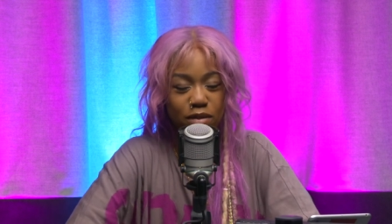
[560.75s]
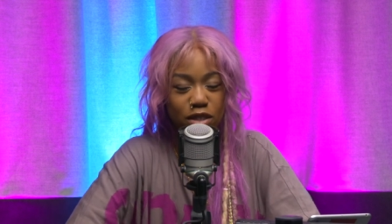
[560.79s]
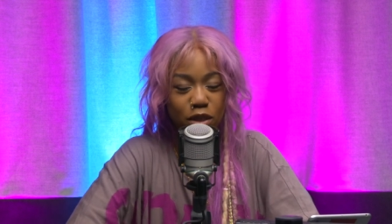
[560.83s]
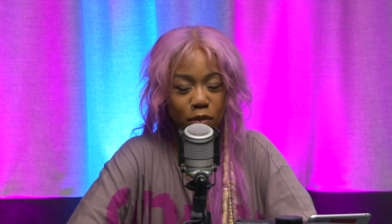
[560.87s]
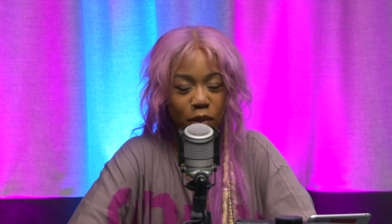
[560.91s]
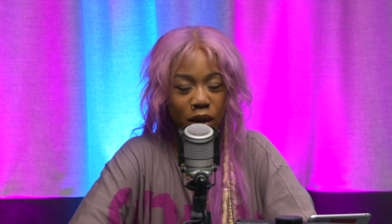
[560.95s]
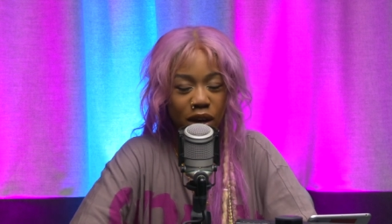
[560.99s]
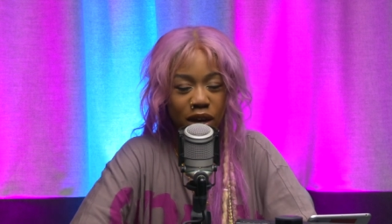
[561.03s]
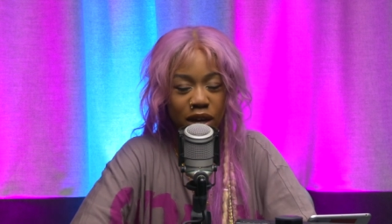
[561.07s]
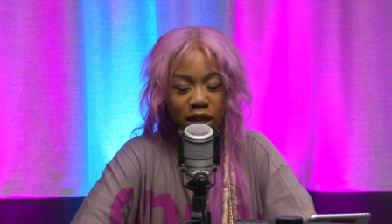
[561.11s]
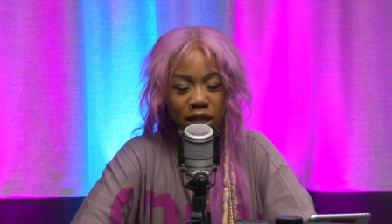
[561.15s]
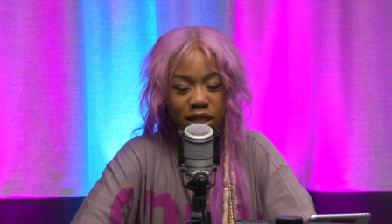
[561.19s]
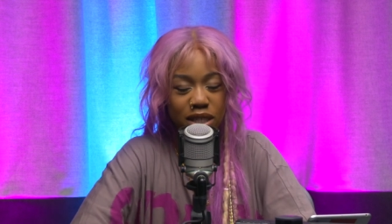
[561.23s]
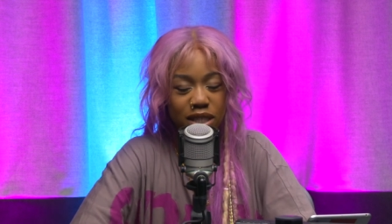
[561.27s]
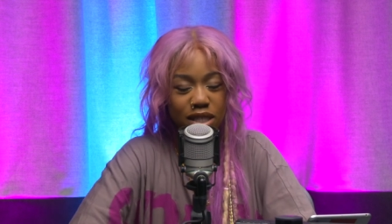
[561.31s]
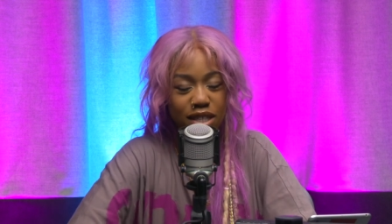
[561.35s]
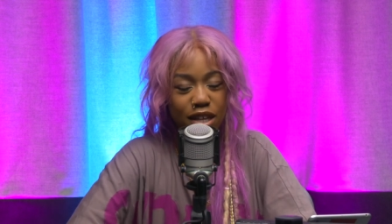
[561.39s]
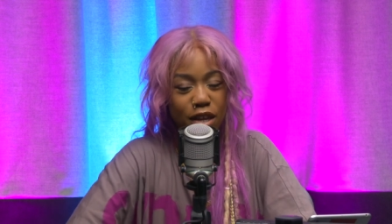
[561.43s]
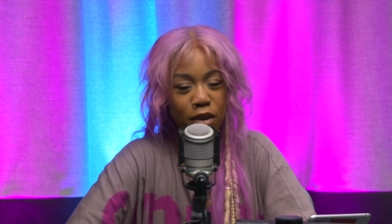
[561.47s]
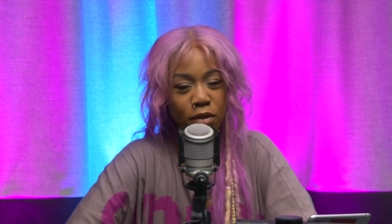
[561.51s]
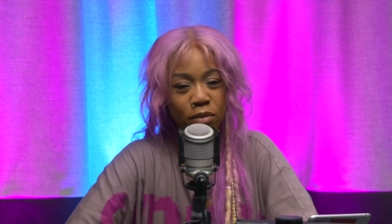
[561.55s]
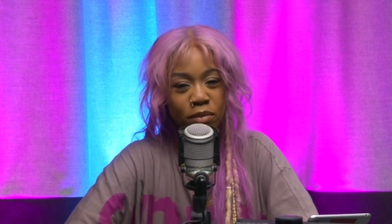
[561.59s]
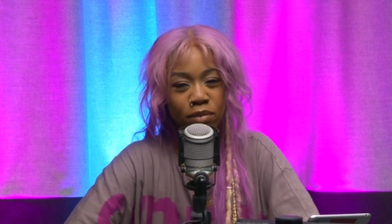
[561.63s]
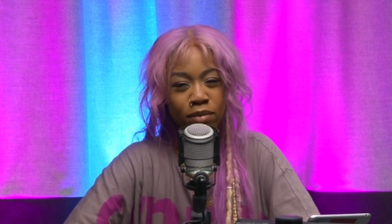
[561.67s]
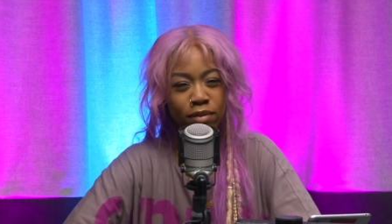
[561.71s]
to pass
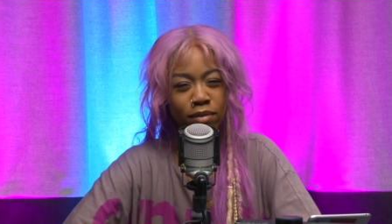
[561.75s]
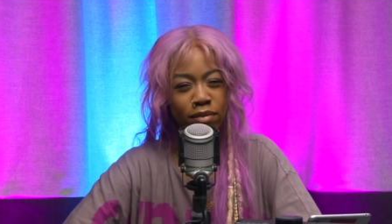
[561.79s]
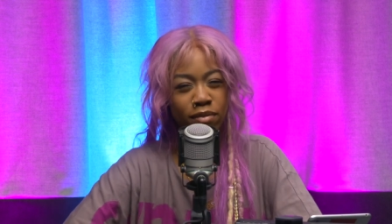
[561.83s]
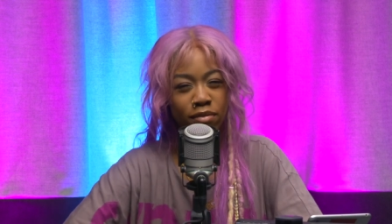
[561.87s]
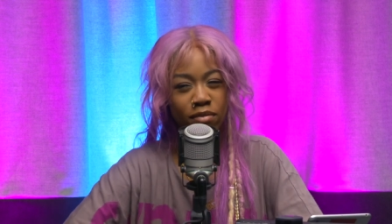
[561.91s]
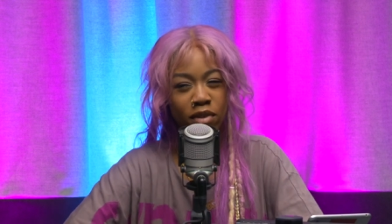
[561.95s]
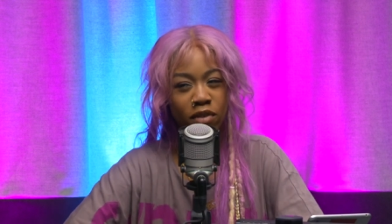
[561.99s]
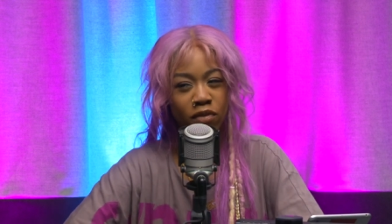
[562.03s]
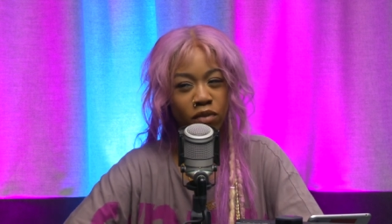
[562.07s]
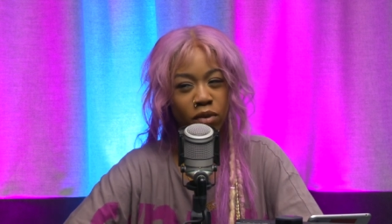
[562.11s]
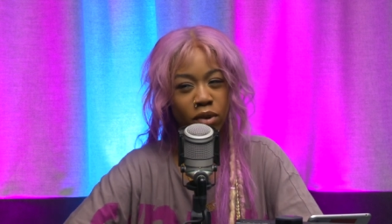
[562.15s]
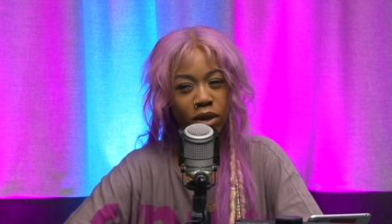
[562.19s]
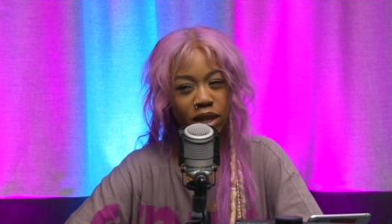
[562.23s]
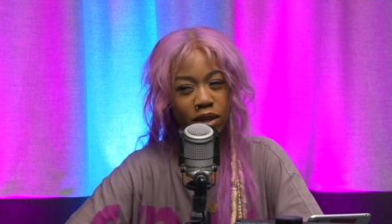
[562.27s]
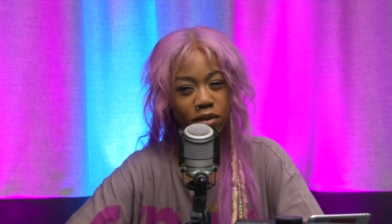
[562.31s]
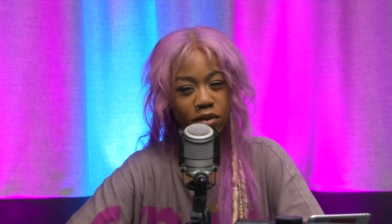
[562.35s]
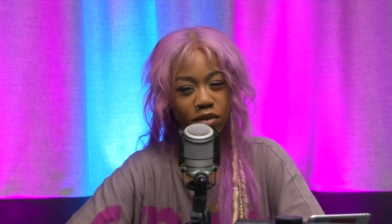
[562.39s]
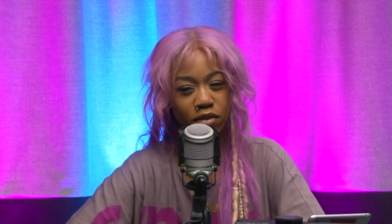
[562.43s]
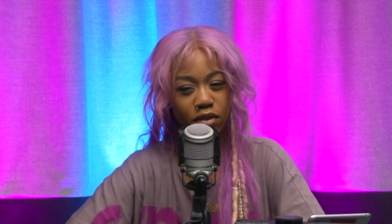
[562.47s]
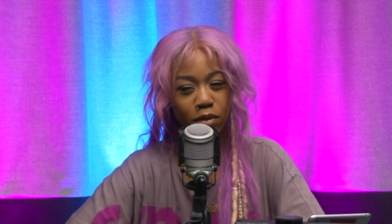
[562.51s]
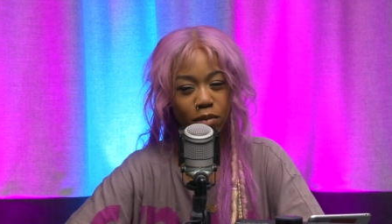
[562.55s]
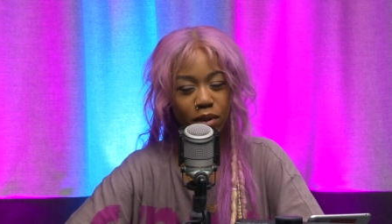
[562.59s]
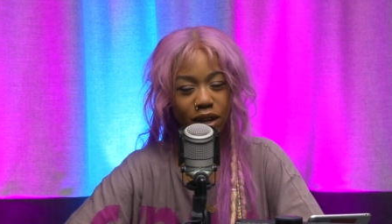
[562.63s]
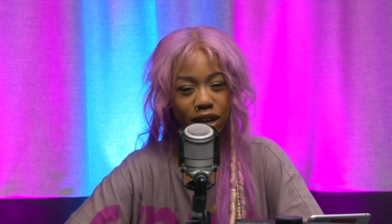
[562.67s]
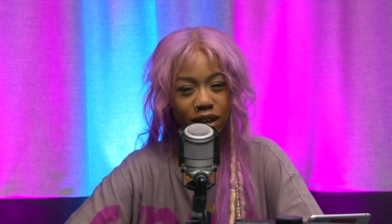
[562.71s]
before he
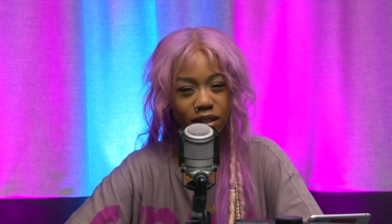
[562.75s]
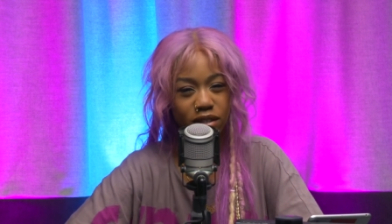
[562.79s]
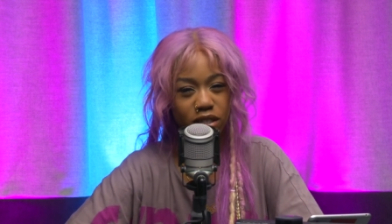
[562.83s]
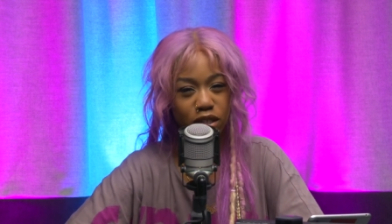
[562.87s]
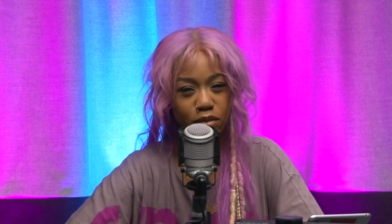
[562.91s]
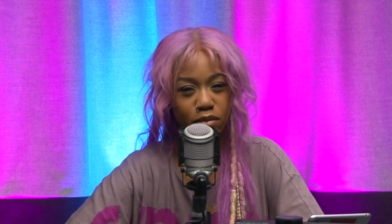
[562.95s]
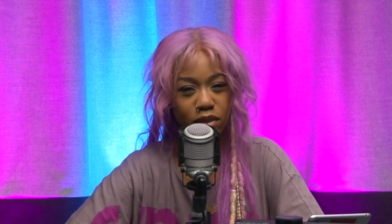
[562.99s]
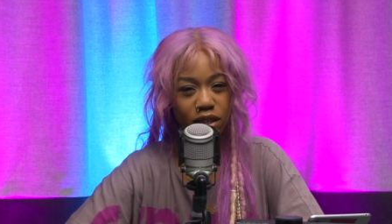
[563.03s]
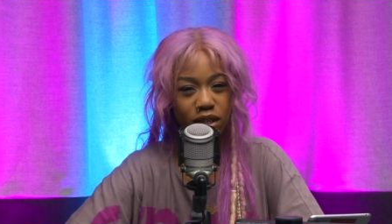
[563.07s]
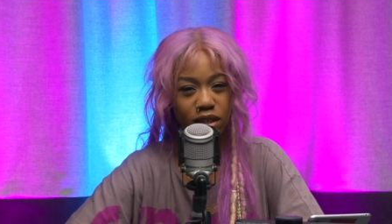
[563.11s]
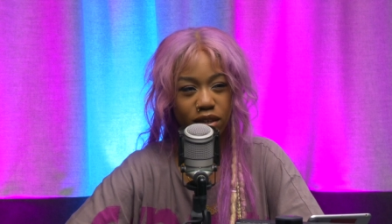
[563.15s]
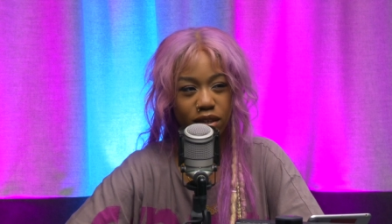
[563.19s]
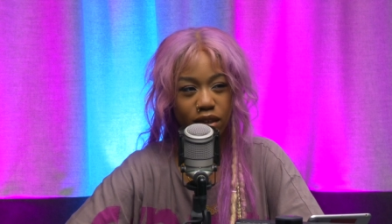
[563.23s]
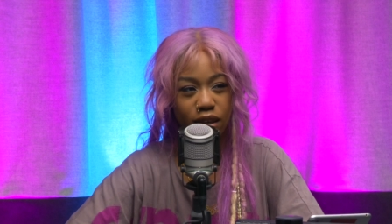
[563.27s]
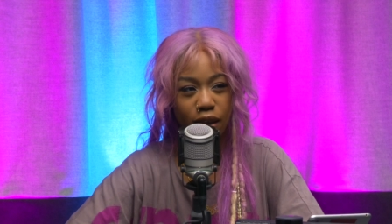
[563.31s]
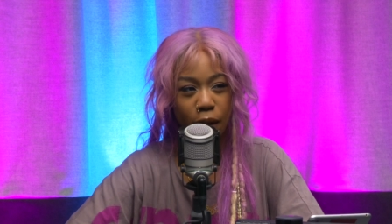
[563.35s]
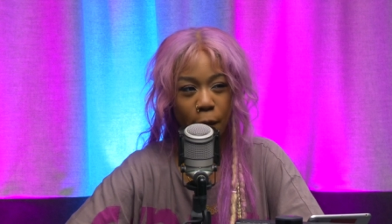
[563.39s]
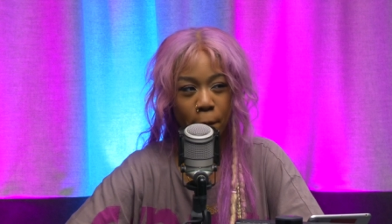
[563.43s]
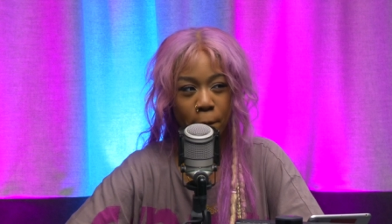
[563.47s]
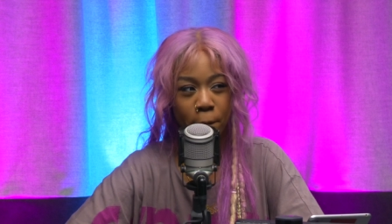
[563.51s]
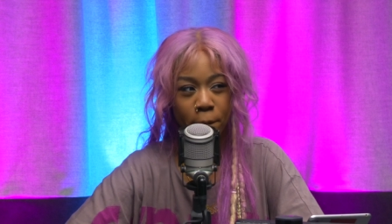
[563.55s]
would reply to me,